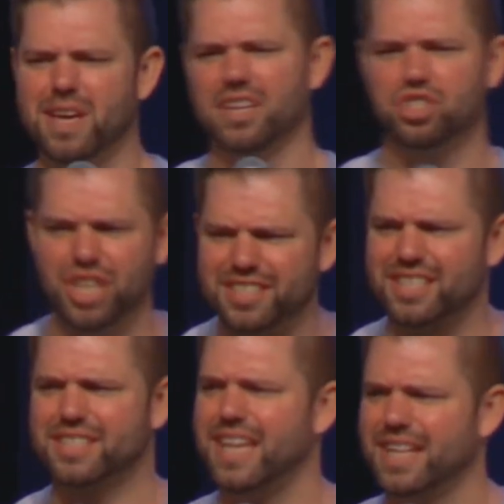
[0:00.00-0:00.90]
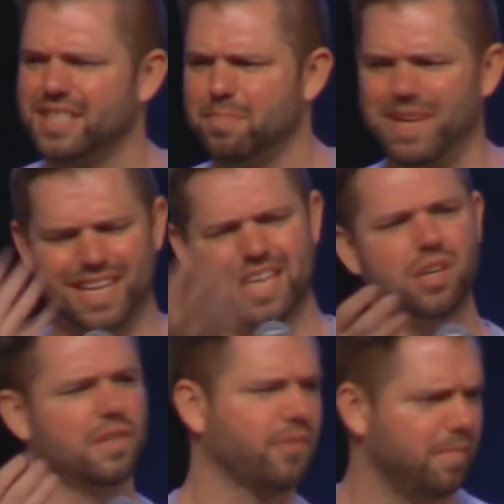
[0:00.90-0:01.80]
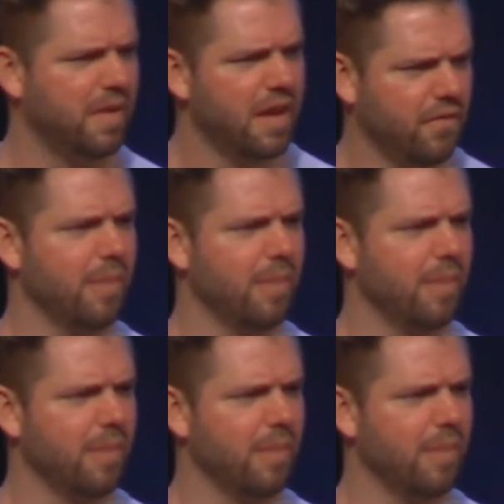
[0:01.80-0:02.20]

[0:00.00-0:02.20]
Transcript: because Jesus needed to be healed from,